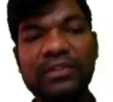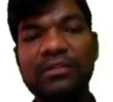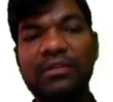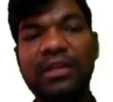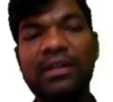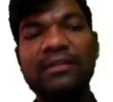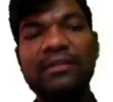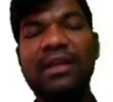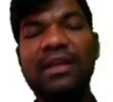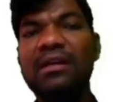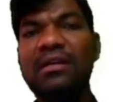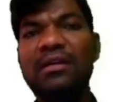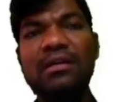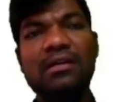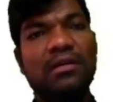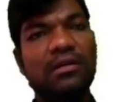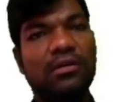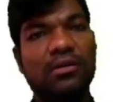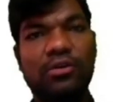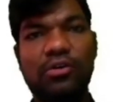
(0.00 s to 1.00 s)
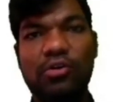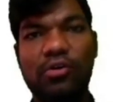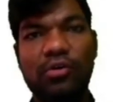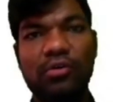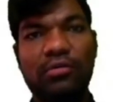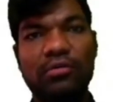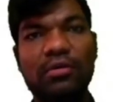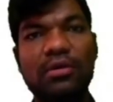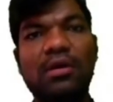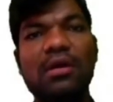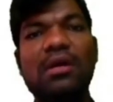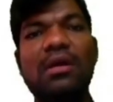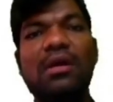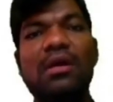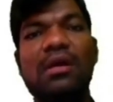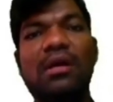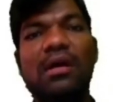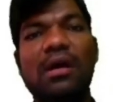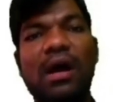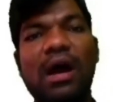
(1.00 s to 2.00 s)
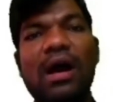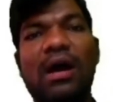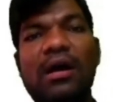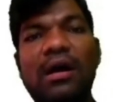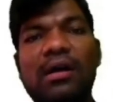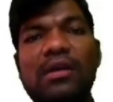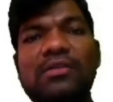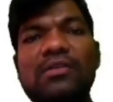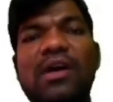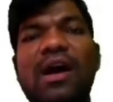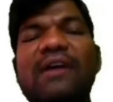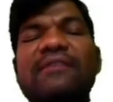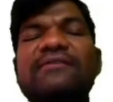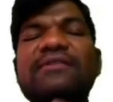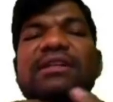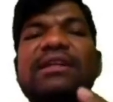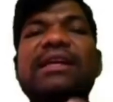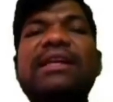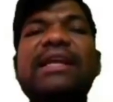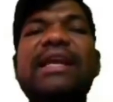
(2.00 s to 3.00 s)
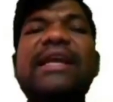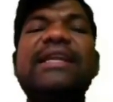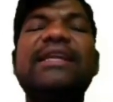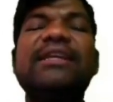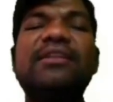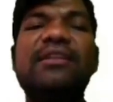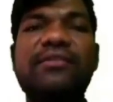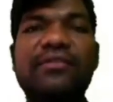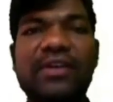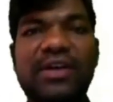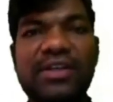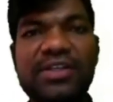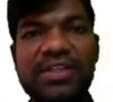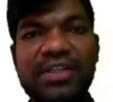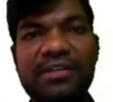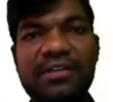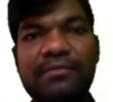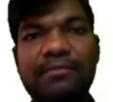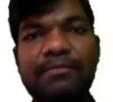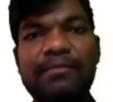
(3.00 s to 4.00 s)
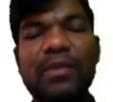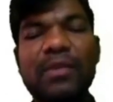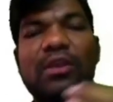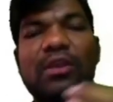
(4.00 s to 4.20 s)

Run the code. So after creating the function,